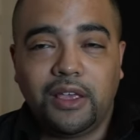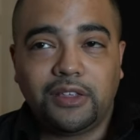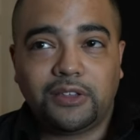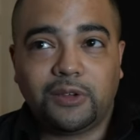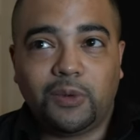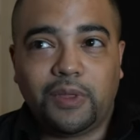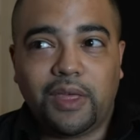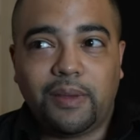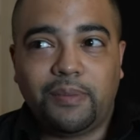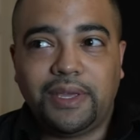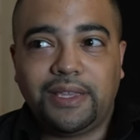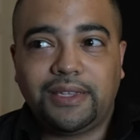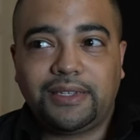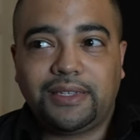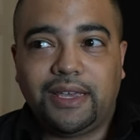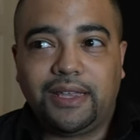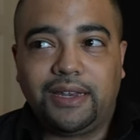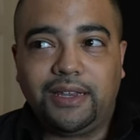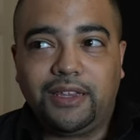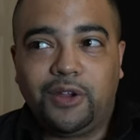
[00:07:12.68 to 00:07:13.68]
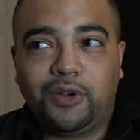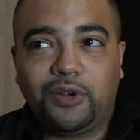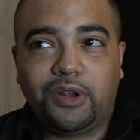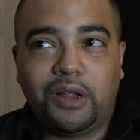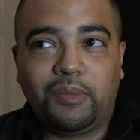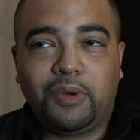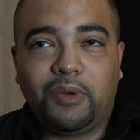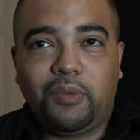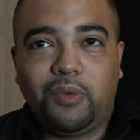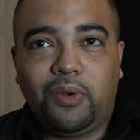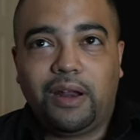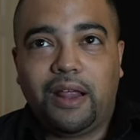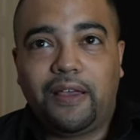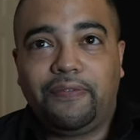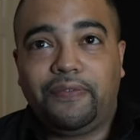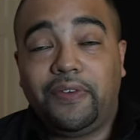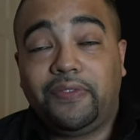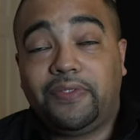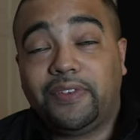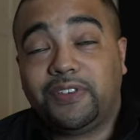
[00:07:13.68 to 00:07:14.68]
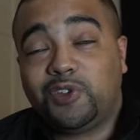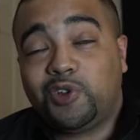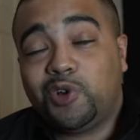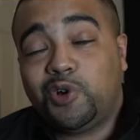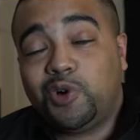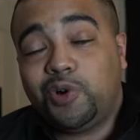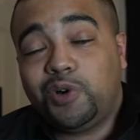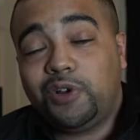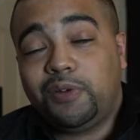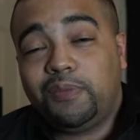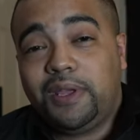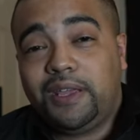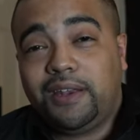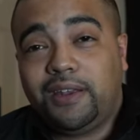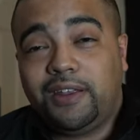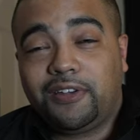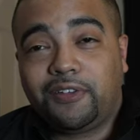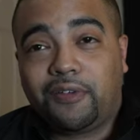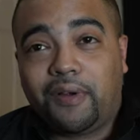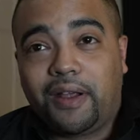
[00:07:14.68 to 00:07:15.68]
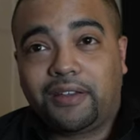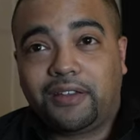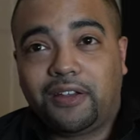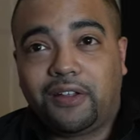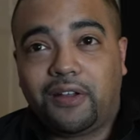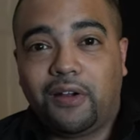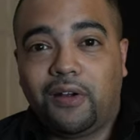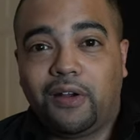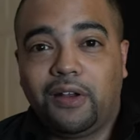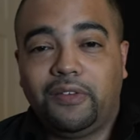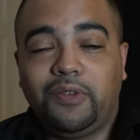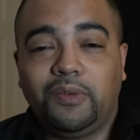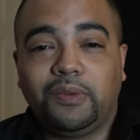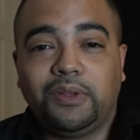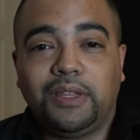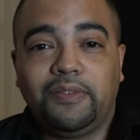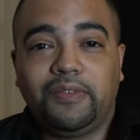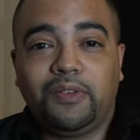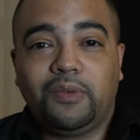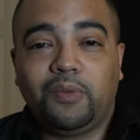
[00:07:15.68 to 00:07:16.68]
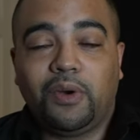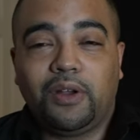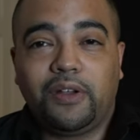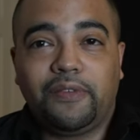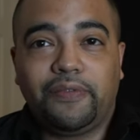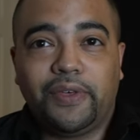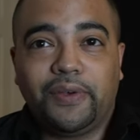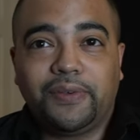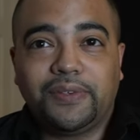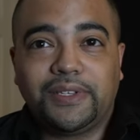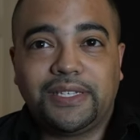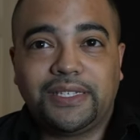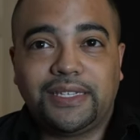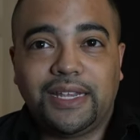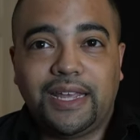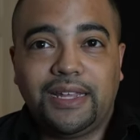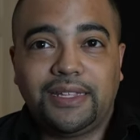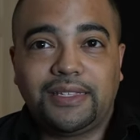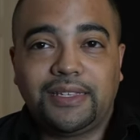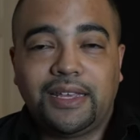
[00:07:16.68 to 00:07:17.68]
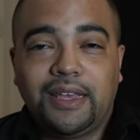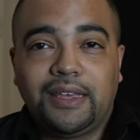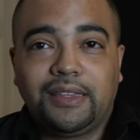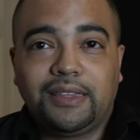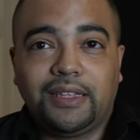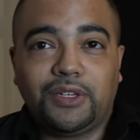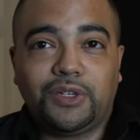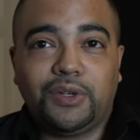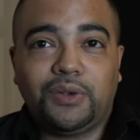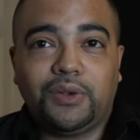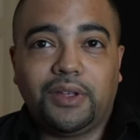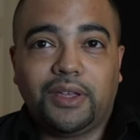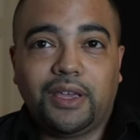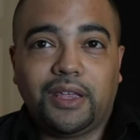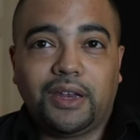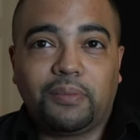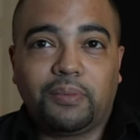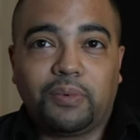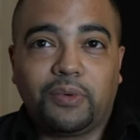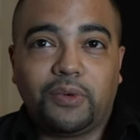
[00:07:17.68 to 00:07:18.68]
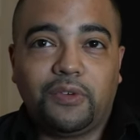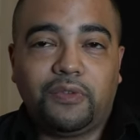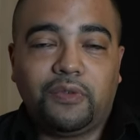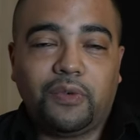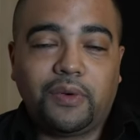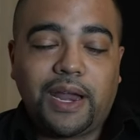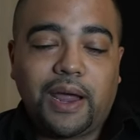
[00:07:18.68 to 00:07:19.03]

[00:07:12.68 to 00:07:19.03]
So with that being said, year number one, I think this could be an interesting card if you live in one of those states that you could get approved for.